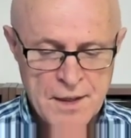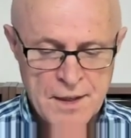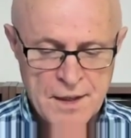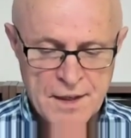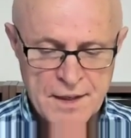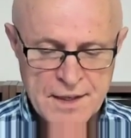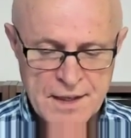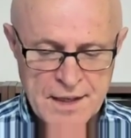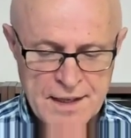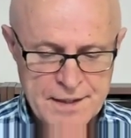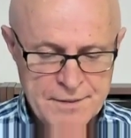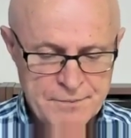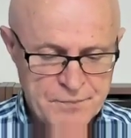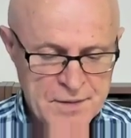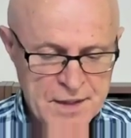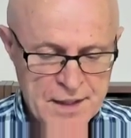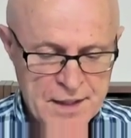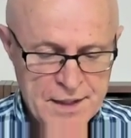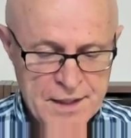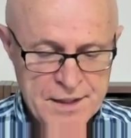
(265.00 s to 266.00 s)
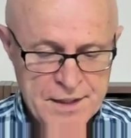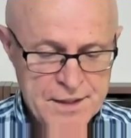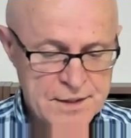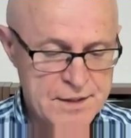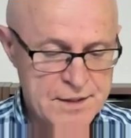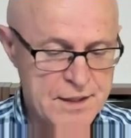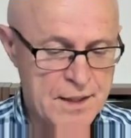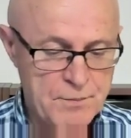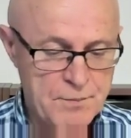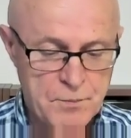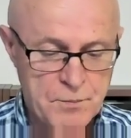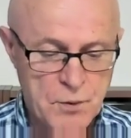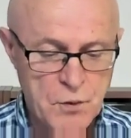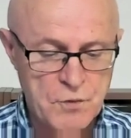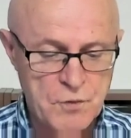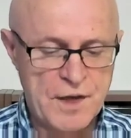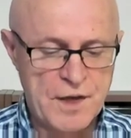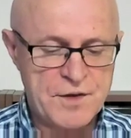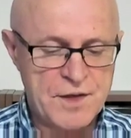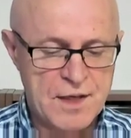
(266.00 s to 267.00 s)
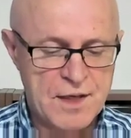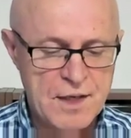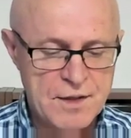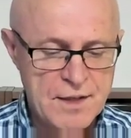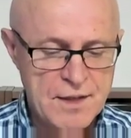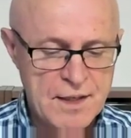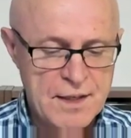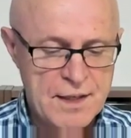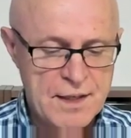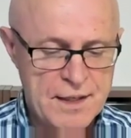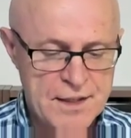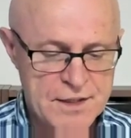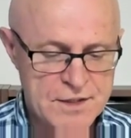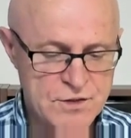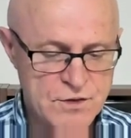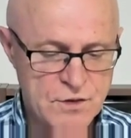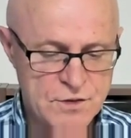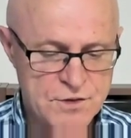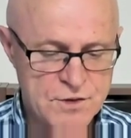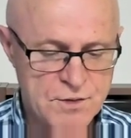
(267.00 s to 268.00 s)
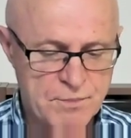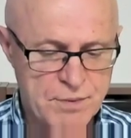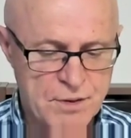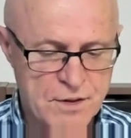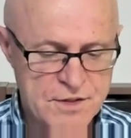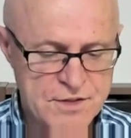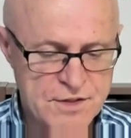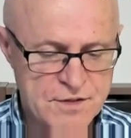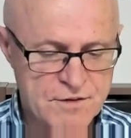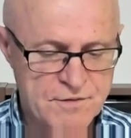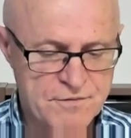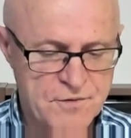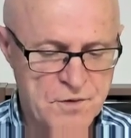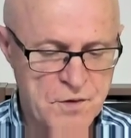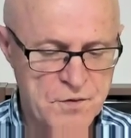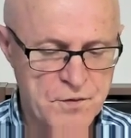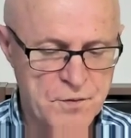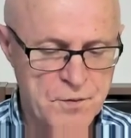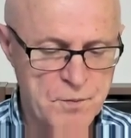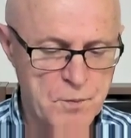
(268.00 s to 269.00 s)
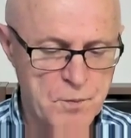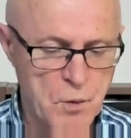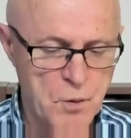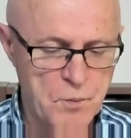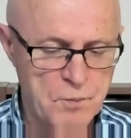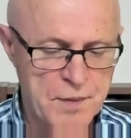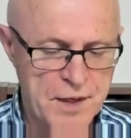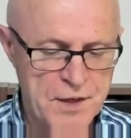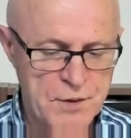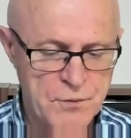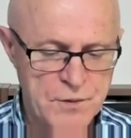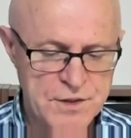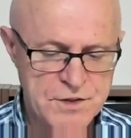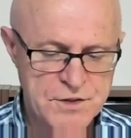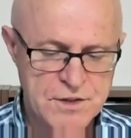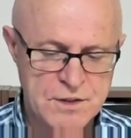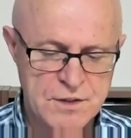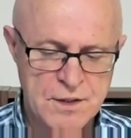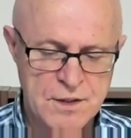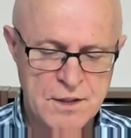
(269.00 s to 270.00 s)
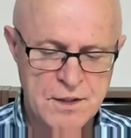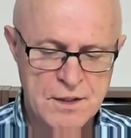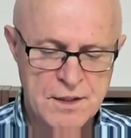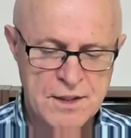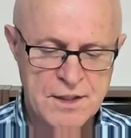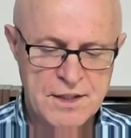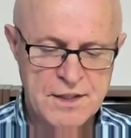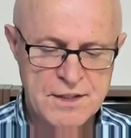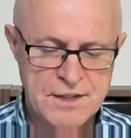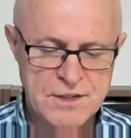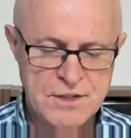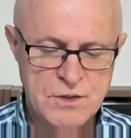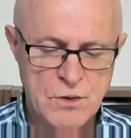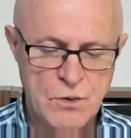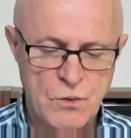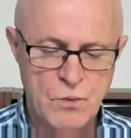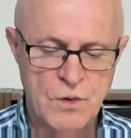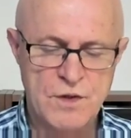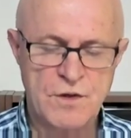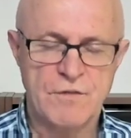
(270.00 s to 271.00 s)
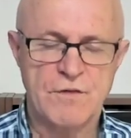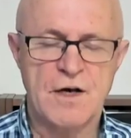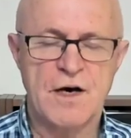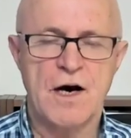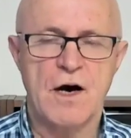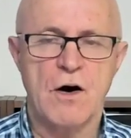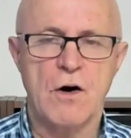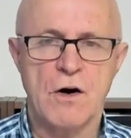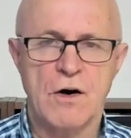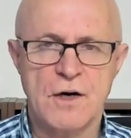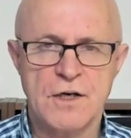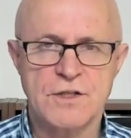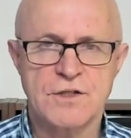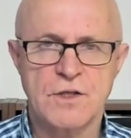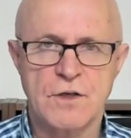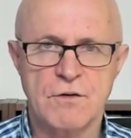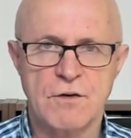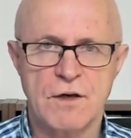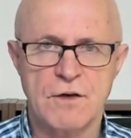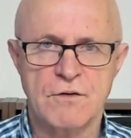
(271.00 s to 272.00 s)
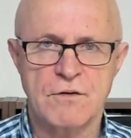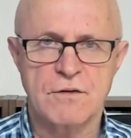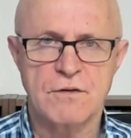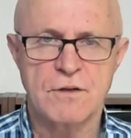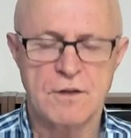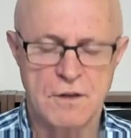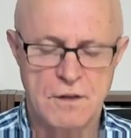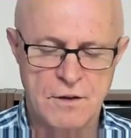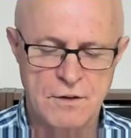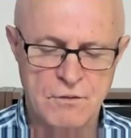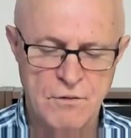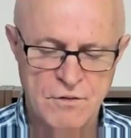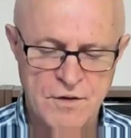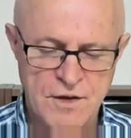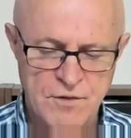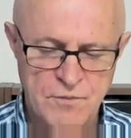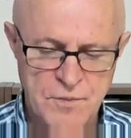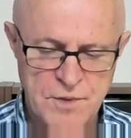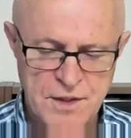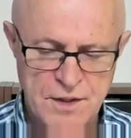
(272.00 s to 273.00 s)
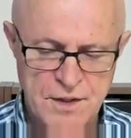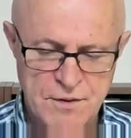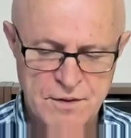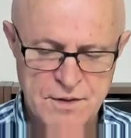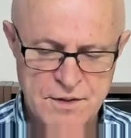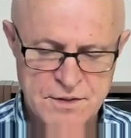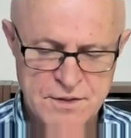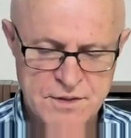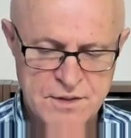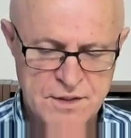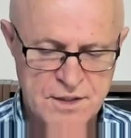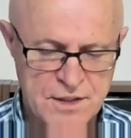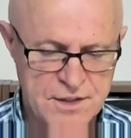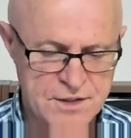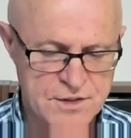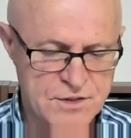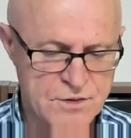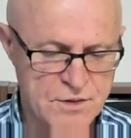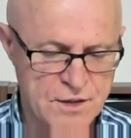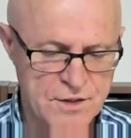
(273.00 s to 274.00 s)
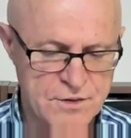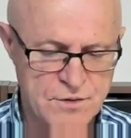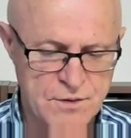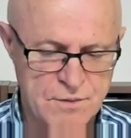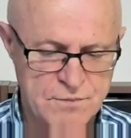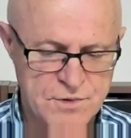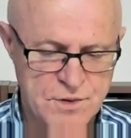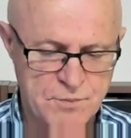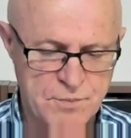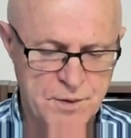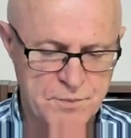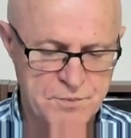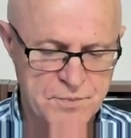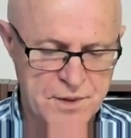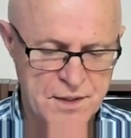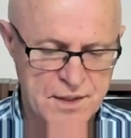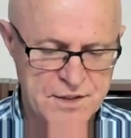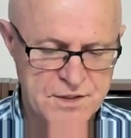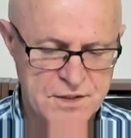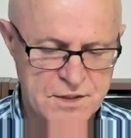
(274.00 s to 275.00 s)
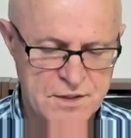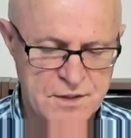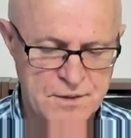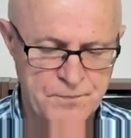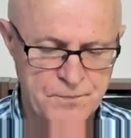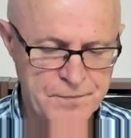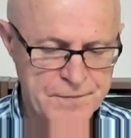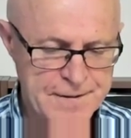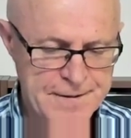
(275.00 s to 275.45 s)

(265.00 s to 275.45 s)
Okay, and put all that together, and it's not surprising to find that the Moreton Bay region is one of the highest growth local government areas in Australia in terms of population.